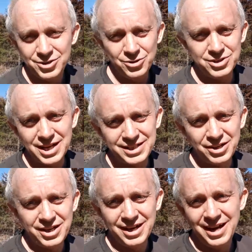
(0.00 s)
As soon as I
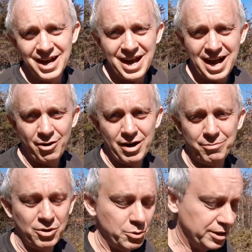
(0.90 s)
tell you how
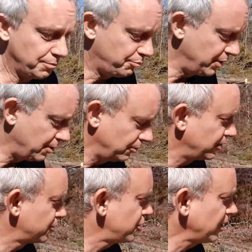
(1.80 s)
I'm going to build
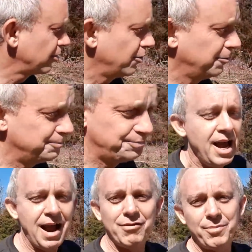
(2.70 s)
this chicken coop,
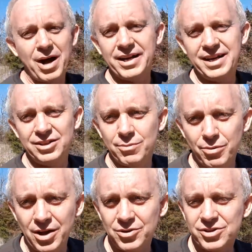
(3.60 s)
everybody and their
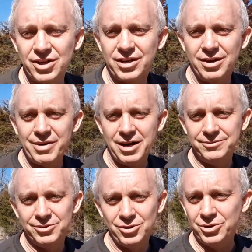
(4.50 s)
brother is going to come
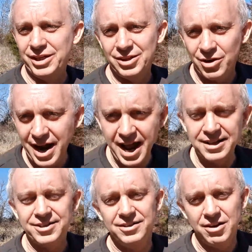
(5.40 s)
out, including their
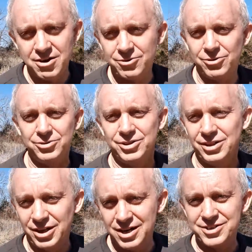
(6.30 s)
aunts and uncles
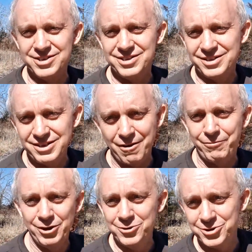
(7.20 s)
and cousins and
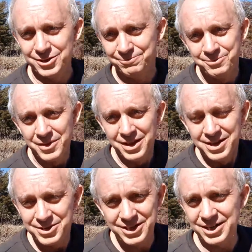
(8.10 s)
nephews and
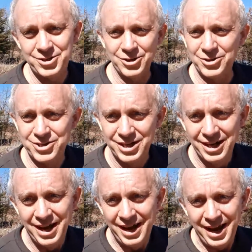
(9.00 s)
sisters
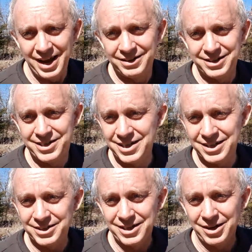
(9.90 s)
and
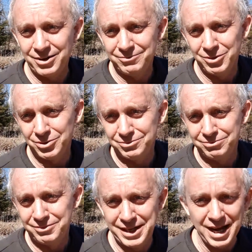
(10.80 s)
descendants that were
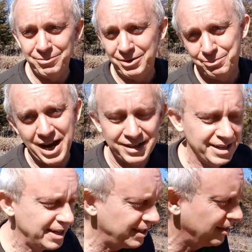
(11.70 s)
dead back in
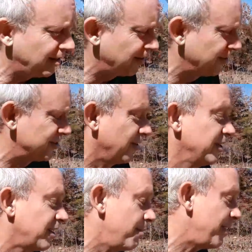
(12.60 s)
the eighteen hundreds are
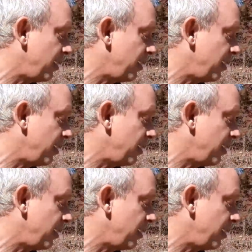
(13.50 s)
going to come